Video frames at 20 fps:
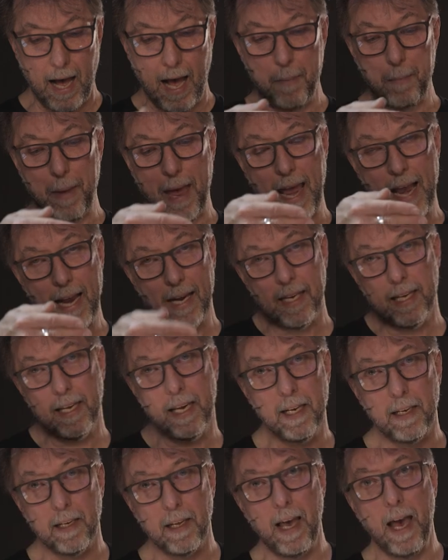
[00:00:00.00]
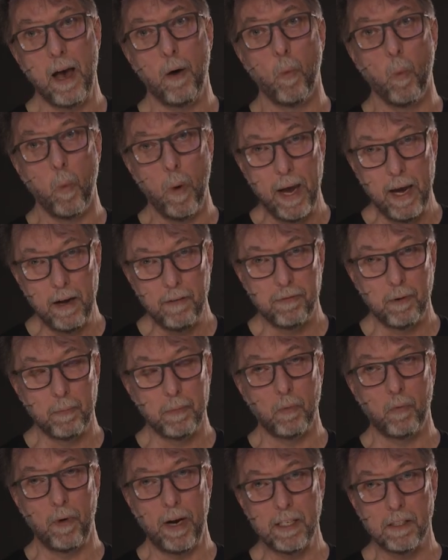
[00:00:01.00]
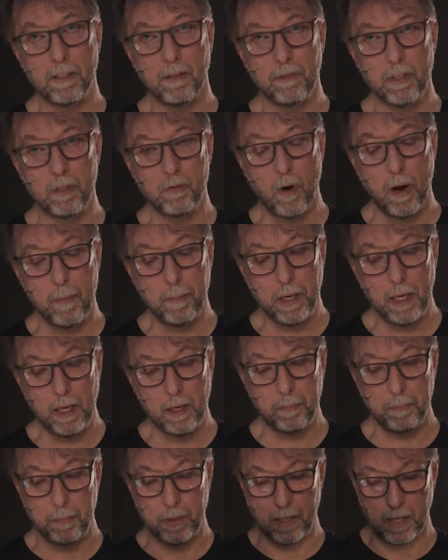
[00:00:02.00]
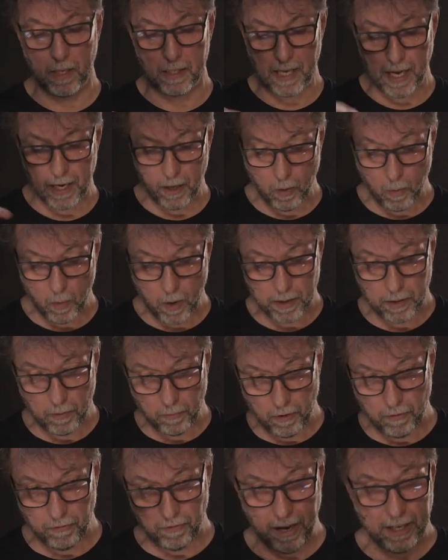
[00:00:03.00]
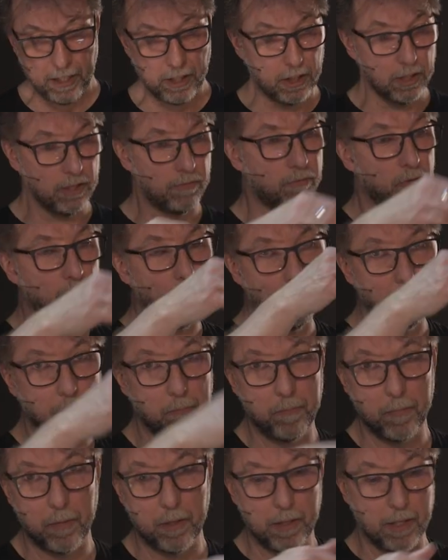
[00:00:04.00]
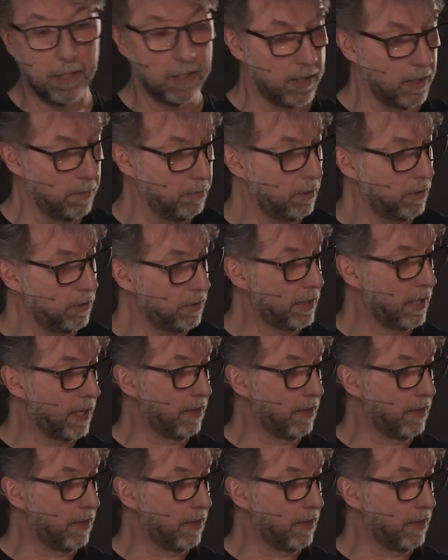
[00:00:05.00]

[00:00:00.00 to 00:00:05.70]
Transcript: I'm angling it away from the rest of the drum kit because I don't want the reflections from the cymbals.